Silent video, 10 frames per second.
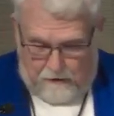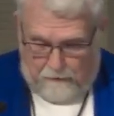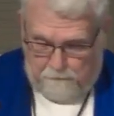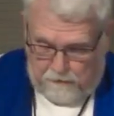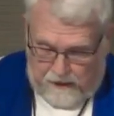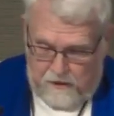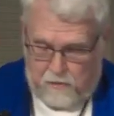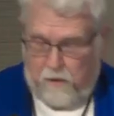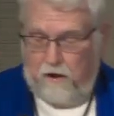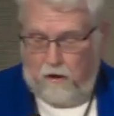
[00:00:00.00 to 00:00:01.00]
a
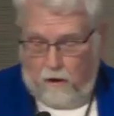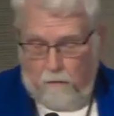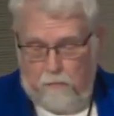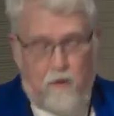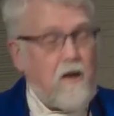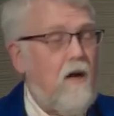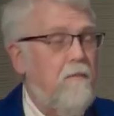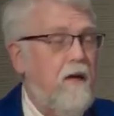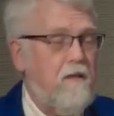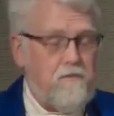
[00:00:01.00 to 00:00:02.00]
place where hope will
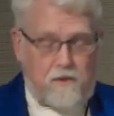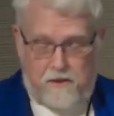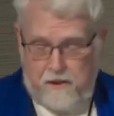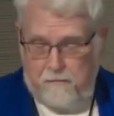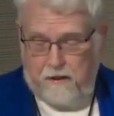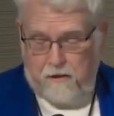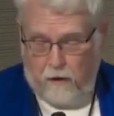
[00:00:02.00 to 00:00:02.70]
come out of seeming